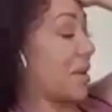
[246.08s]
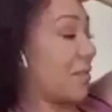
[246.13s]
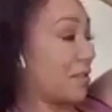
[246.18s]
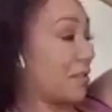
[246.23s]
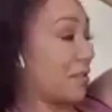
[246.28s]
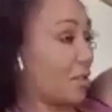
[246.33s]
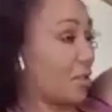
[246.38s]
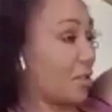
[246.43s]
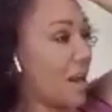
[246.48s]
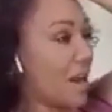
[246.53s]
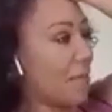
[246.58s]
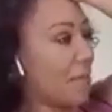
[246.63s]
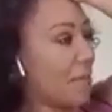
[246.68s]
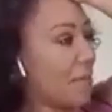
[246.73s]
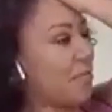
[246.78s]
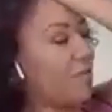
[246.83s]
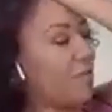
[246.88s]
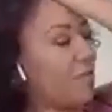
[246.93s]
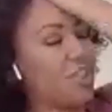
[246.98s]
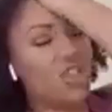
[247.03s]
we have
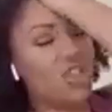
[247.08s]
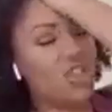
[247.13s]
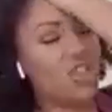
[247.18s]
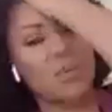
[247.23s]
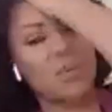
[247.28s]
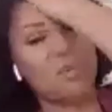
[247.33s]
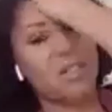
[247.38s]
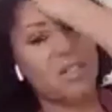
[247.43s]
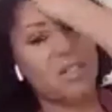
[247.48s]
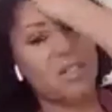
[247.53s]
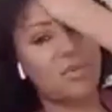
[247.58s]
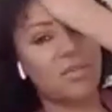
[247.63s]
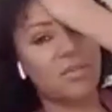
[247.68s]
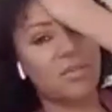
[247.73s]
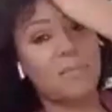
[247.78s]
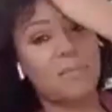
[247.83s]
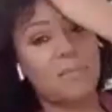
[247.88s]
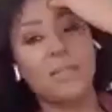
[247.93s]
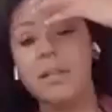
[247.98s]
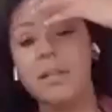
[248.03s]
scraps, fish and chips and
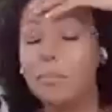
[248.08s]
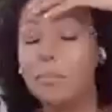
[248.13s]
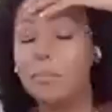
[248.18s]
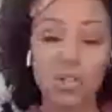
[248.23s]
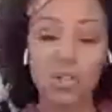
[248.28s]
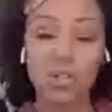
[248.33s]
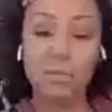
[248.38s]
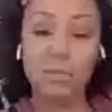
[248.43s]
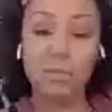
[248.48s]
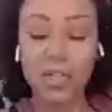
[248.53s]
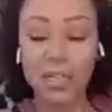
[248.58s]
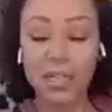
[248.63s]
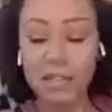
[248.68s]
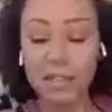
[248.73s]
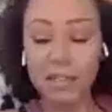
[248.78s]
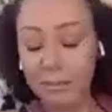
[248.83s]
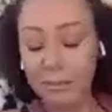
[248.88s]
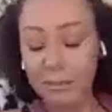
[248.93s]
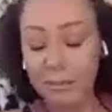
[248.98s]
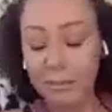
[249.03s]
scraps, and mushy
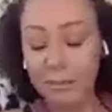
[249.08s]
peas.